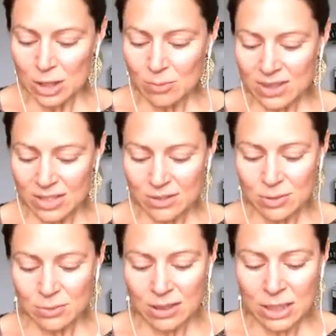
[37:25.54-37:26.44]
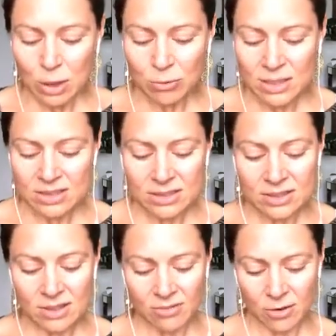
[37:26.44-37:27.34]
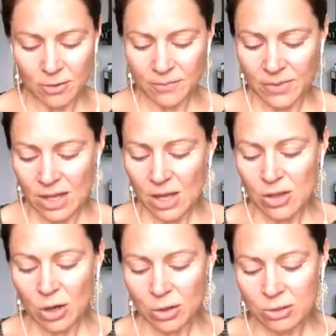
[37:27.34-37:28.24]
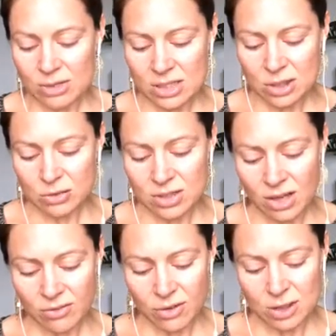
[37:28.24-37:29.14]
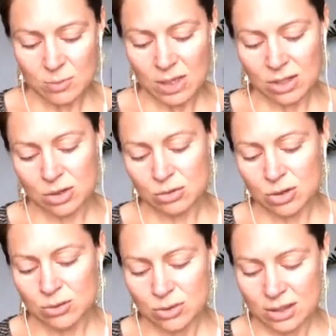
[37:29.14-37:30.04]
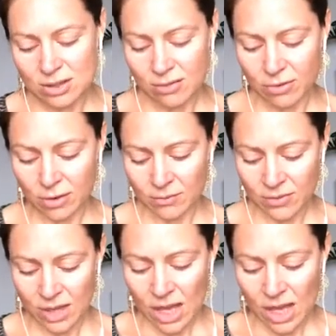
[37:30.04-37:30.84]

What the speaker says: So, but there is really no reason to suffer. The only reason you suffer is because you choose to suffer.